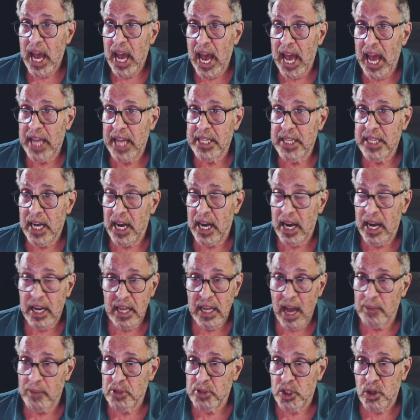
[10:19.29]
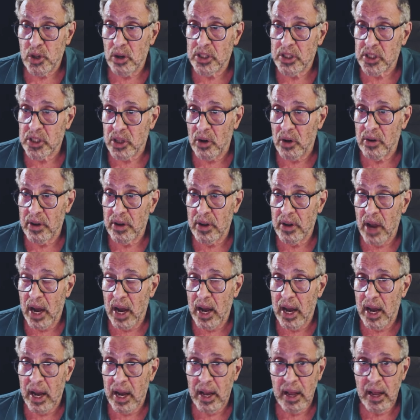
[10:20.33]
and uh, I'm sure certain
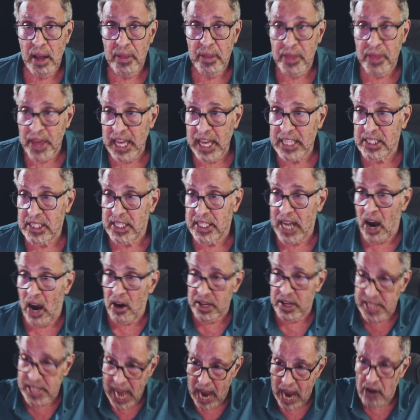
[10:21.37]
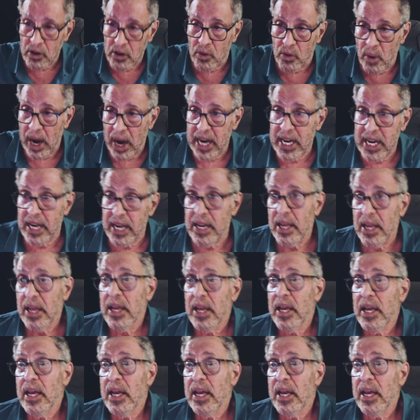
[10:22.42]
uh, things are downgraded,